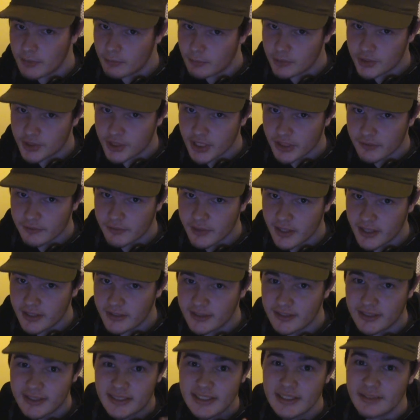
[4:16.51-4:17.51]
He won't check for
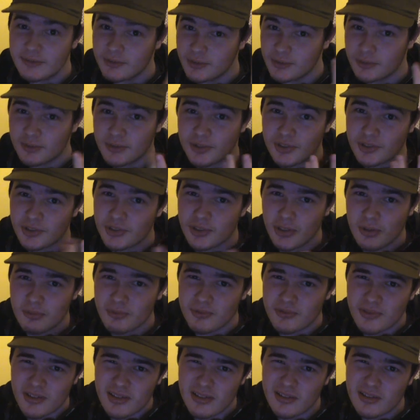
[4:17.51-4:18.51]
ID even though his
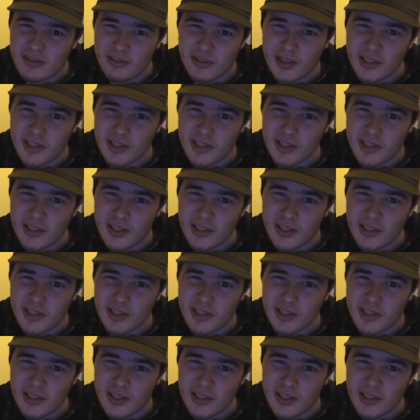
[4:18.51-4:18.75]
job's right,